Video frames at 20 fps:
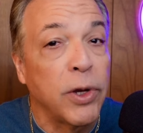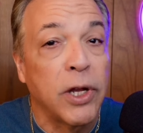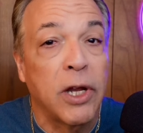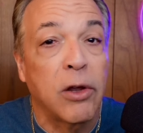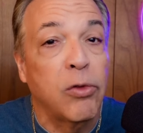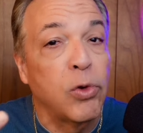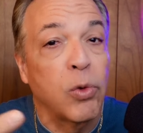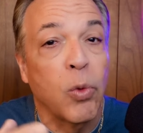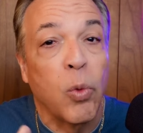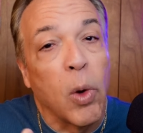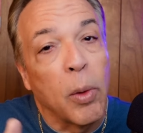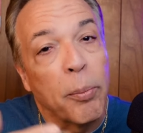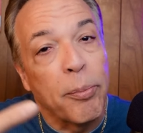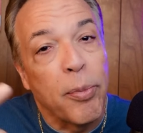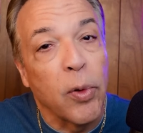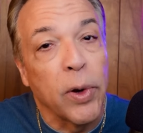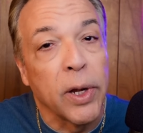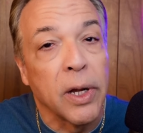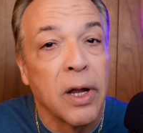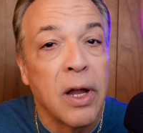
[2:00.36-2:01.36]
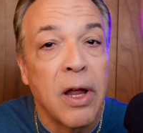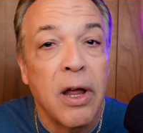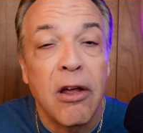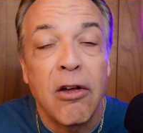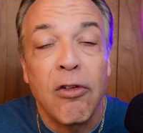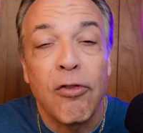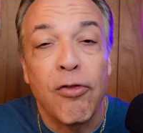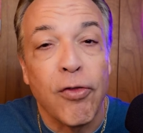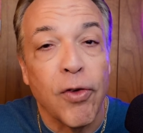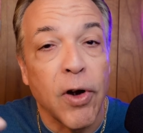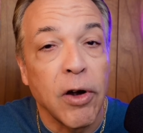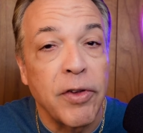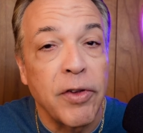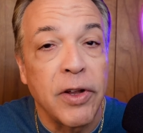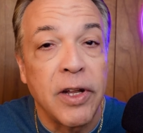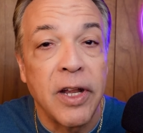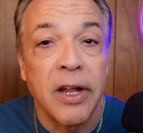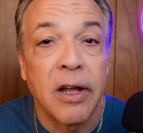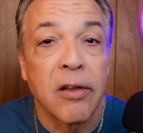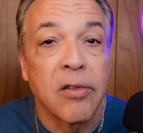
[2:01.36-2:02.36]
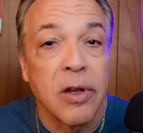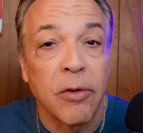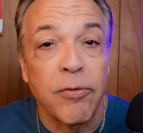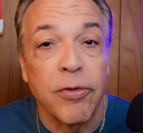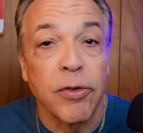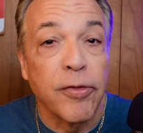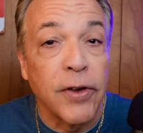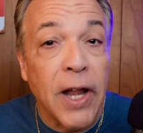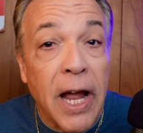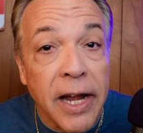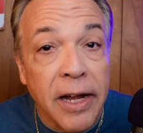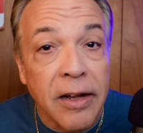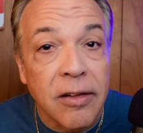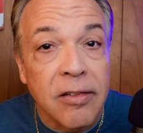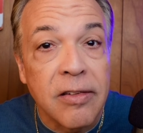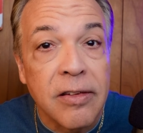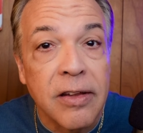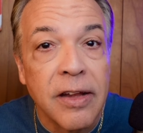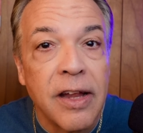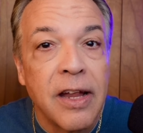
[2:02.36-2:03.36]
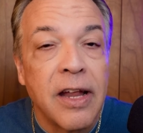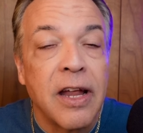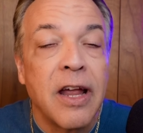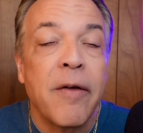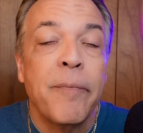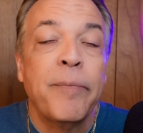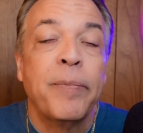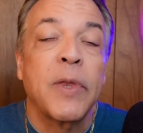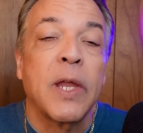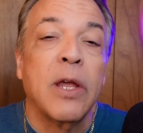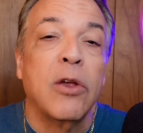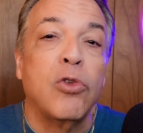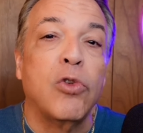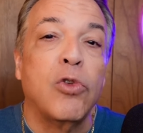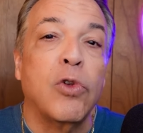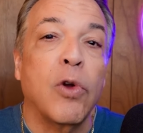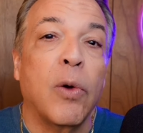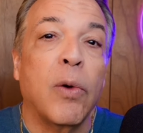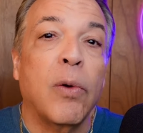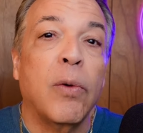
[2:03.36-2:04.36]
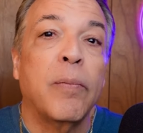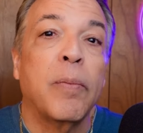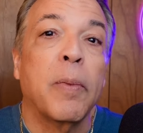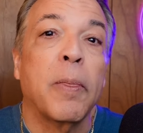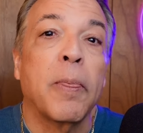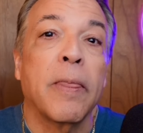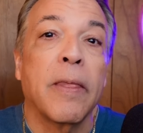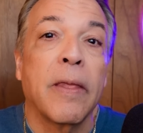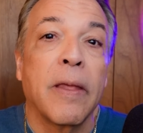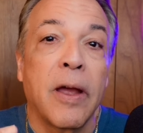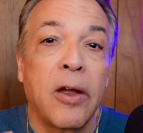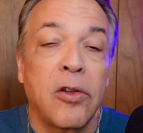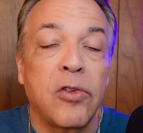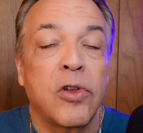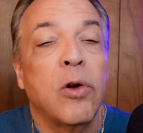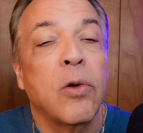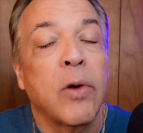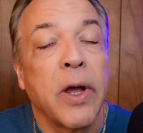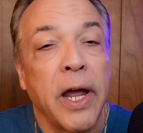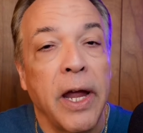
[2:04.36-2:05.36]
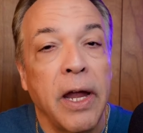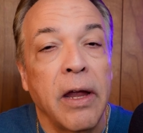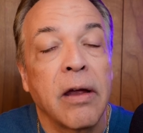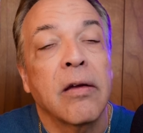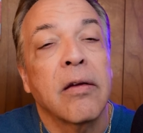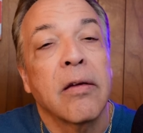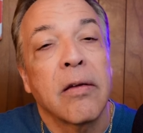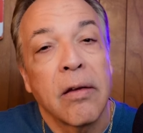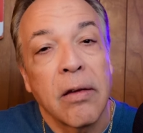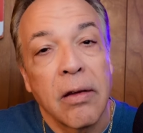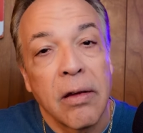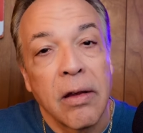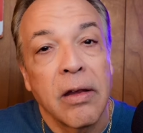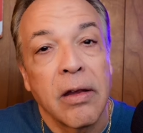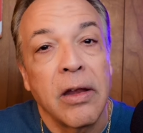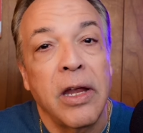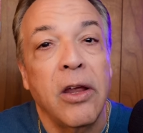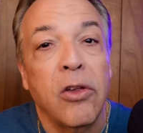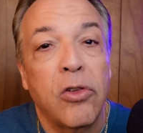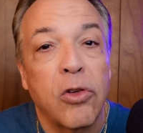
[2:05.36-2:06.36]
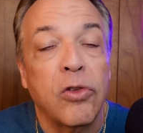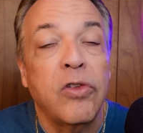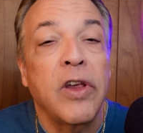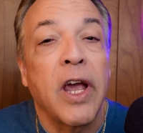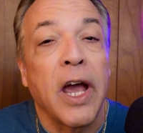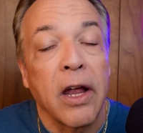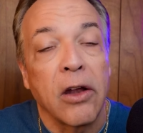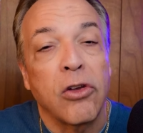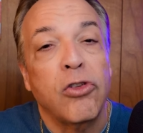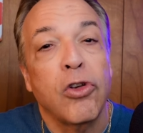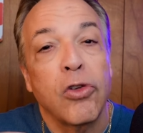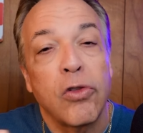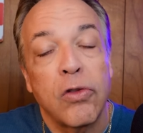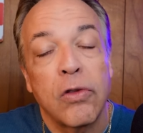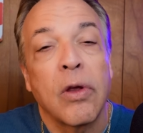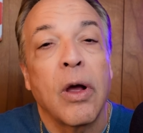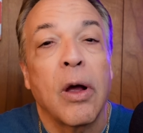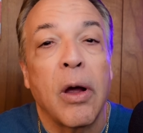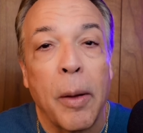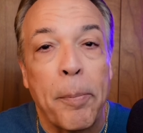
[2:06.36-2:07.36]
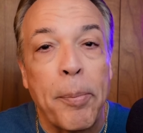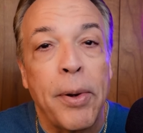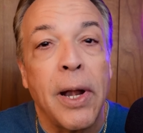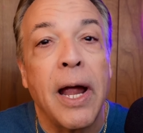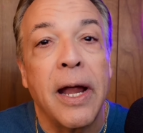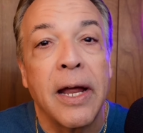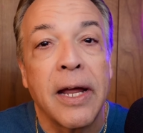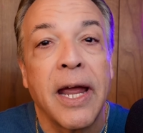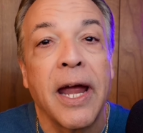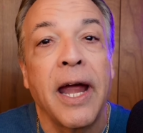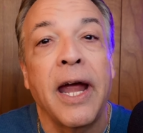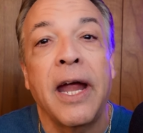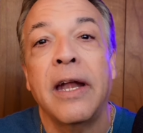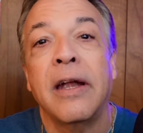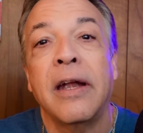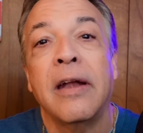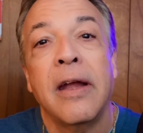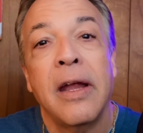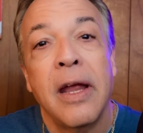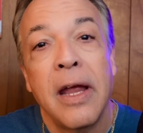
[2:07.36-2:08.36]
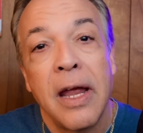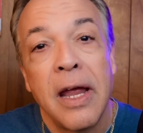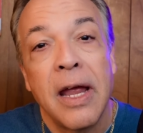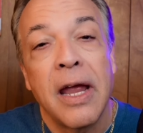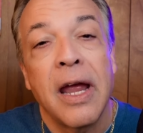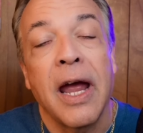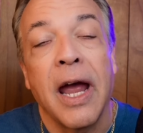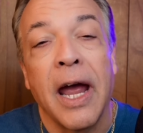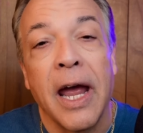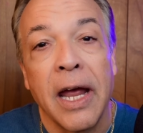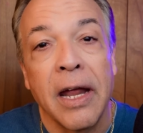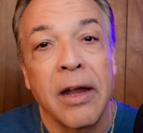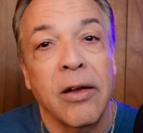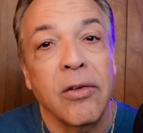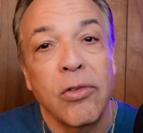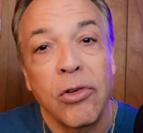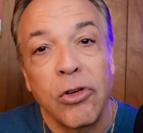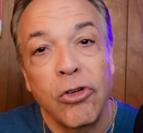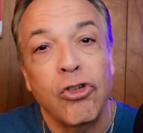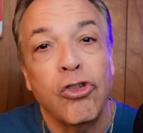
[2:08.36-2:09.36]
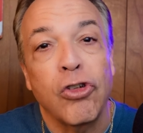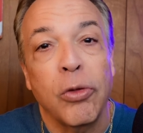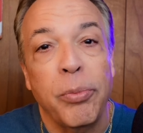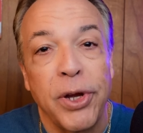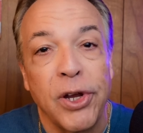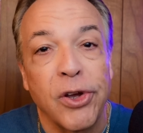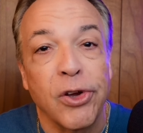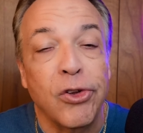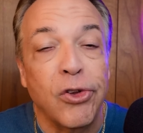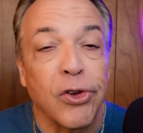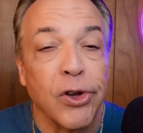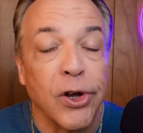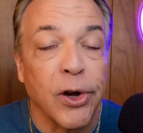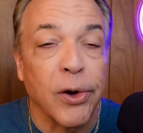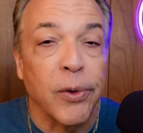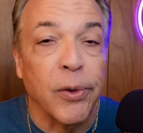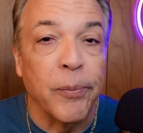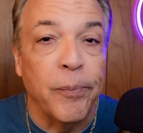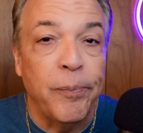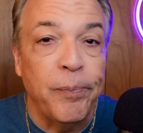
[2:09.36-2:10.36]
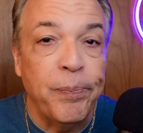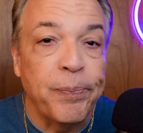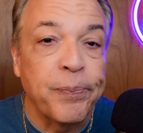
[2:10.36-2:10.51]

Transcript: only gives you one point for everything except for flights. So I said, okay. He says, yeah, just apply again and you should be good to go.